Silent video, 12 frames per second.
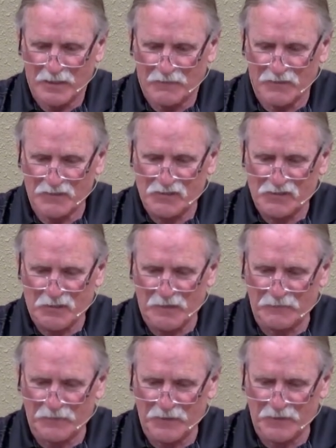this
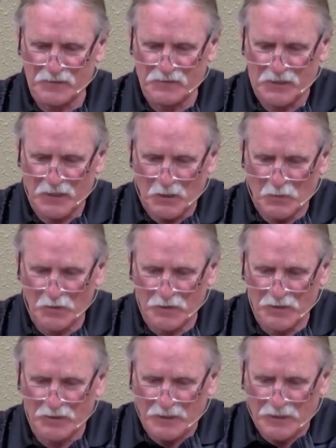stuff is when
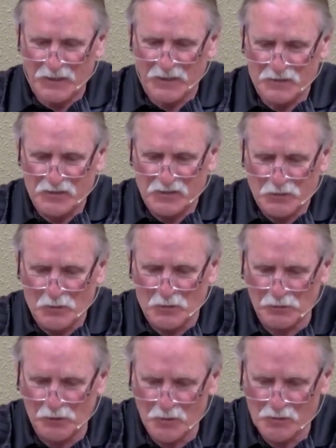it gets so
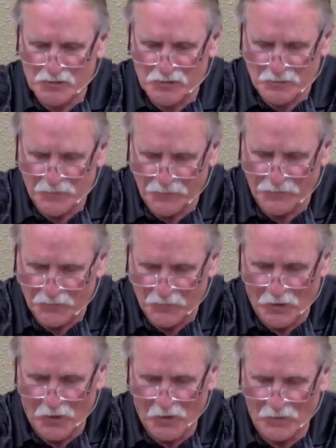close to the
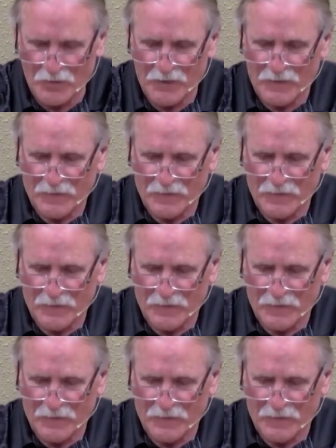throne